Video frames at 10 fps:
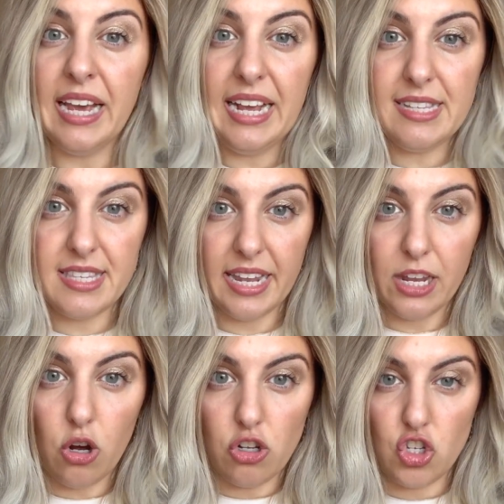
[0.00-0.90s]
it's
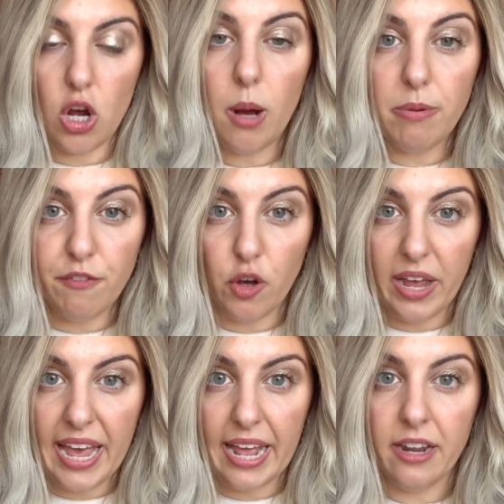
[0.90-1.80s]
sitting on top of your
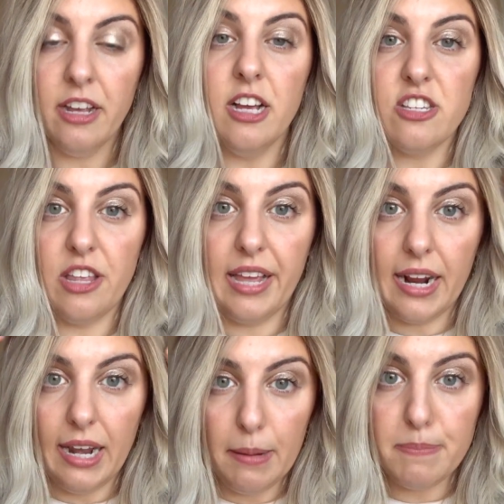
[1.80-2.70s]
head. So the
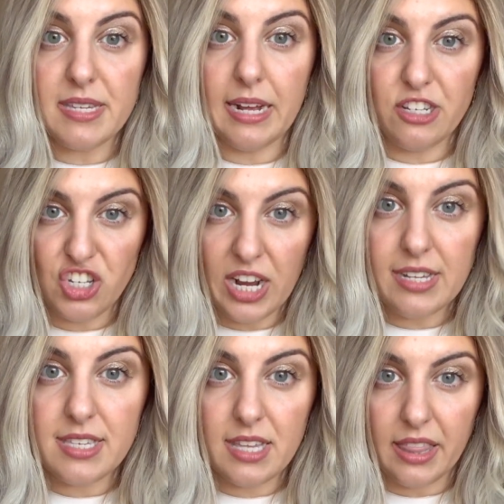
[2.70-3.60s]
clips are
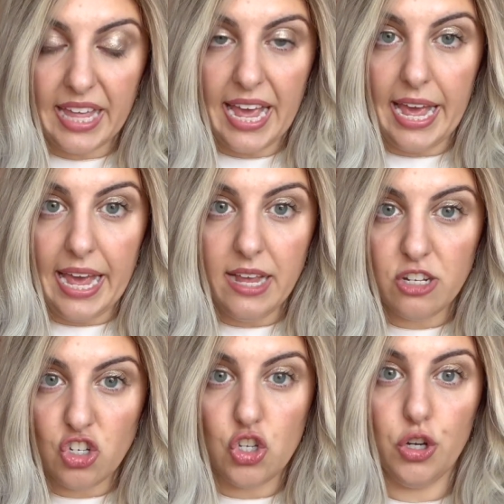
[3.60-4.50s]
just there
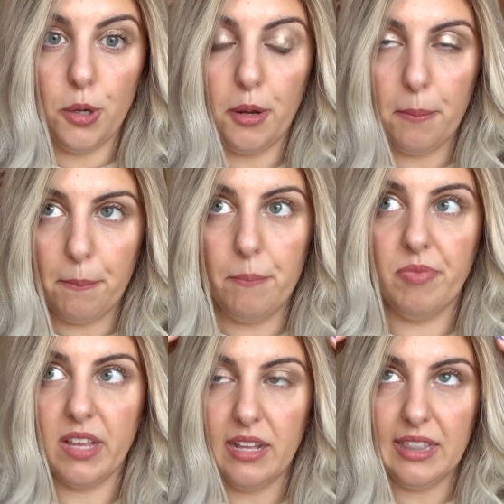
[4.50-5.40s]
to
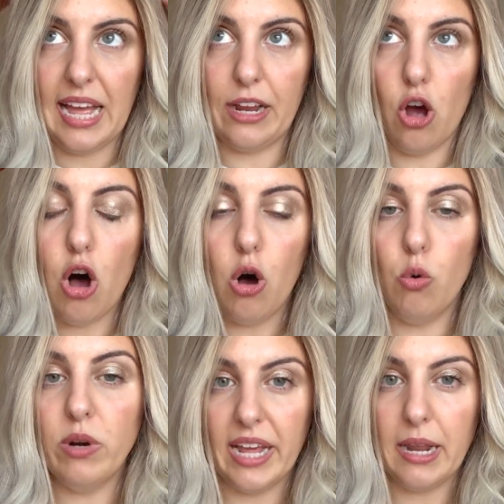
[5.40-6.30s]
like
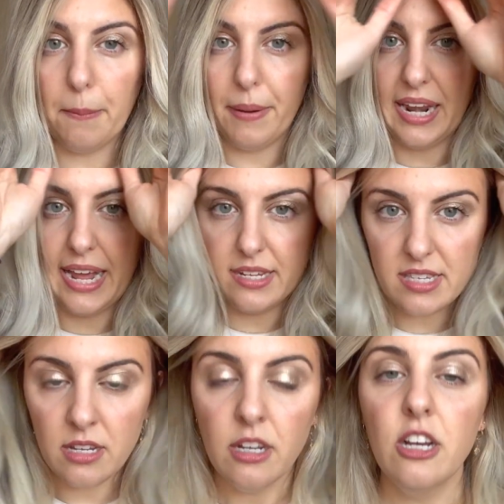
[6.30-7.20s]
hold it in
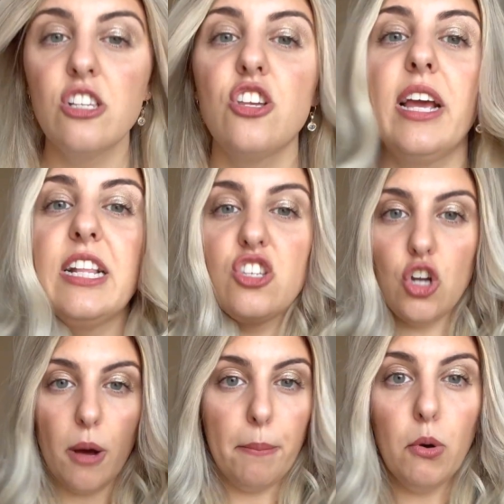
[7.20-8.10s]
place. So it's
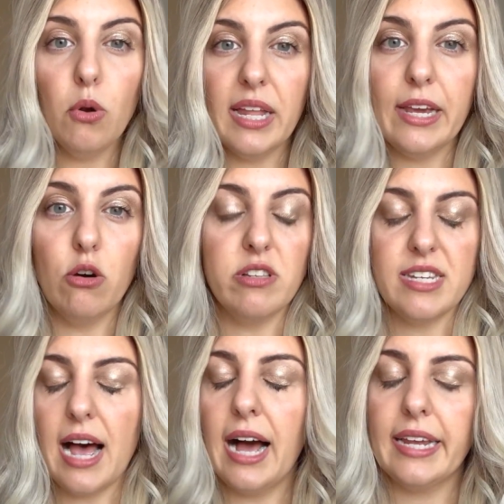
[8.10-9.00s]
not pulling or
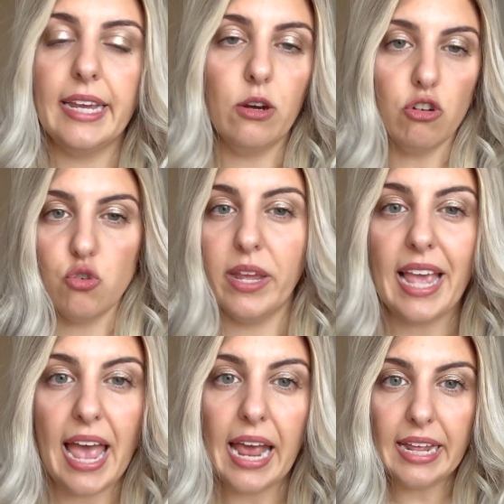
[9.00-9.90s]
tugging or doing
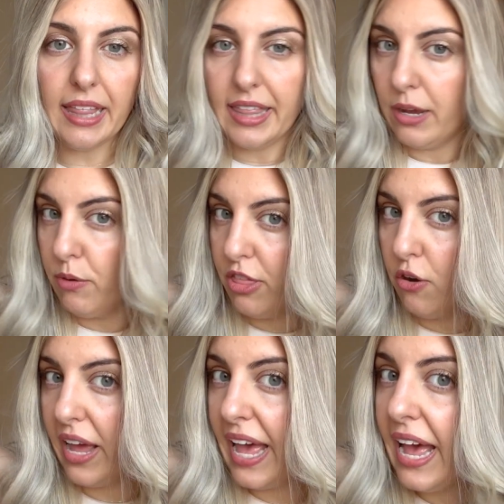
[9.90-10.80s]
anything with your
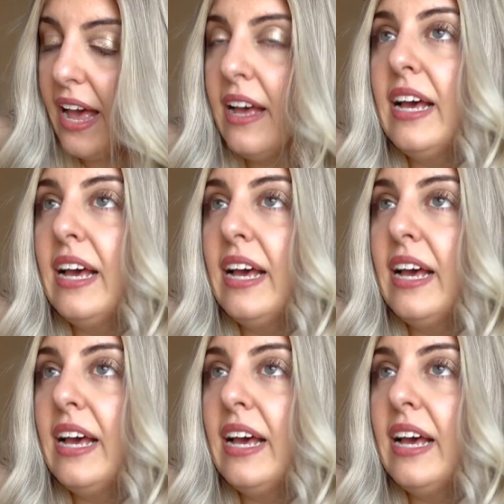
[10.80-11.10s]
hair.